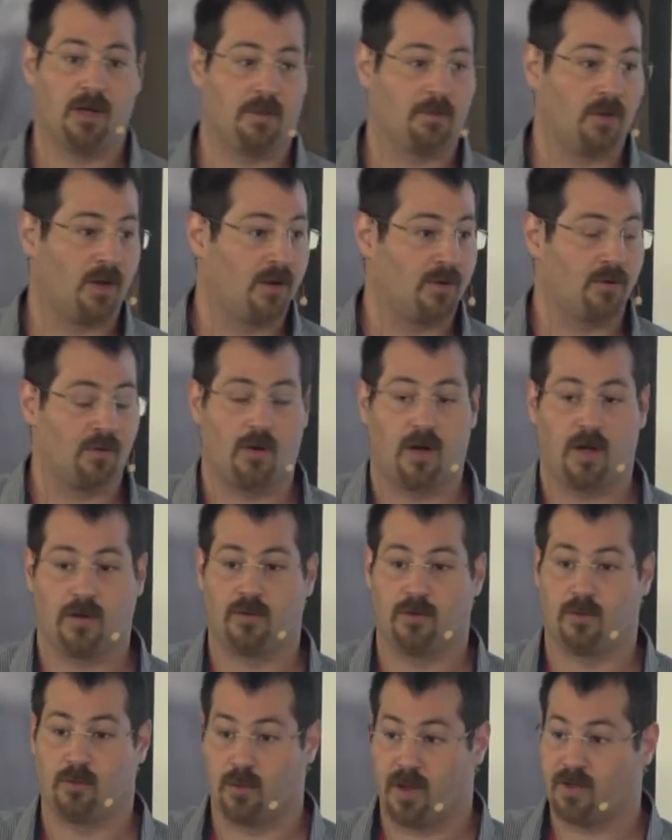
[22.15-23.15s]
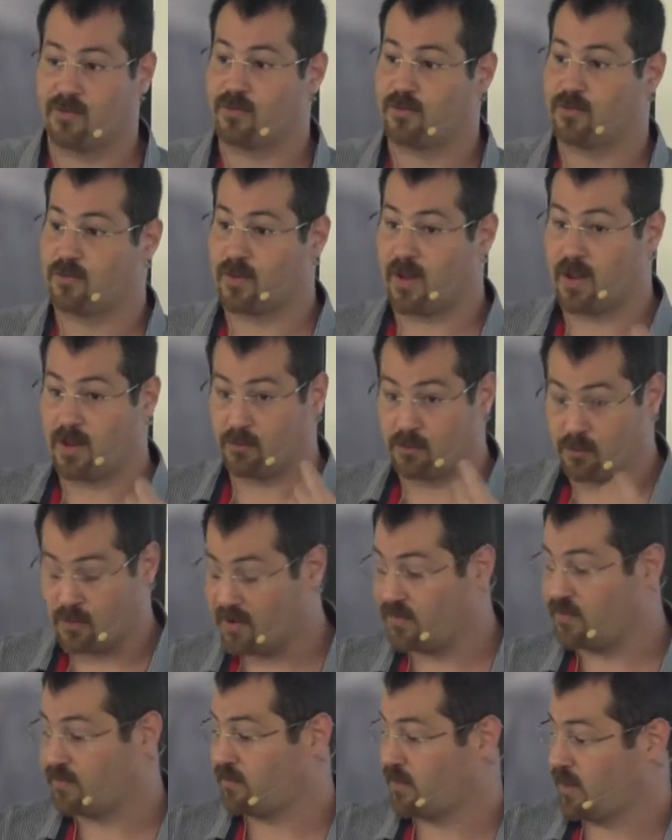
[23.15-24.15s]
I'm going to try to waste your time
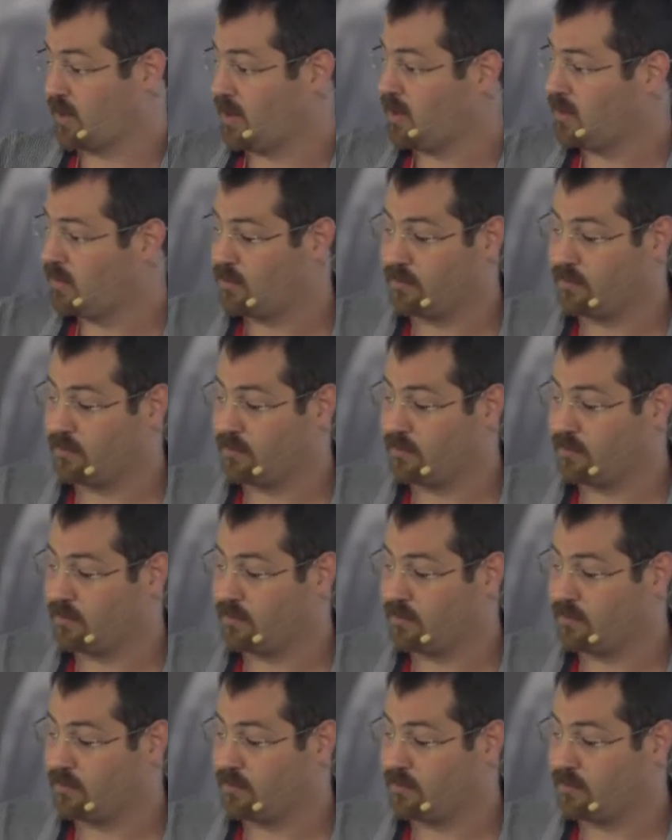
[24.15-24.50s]
gracefully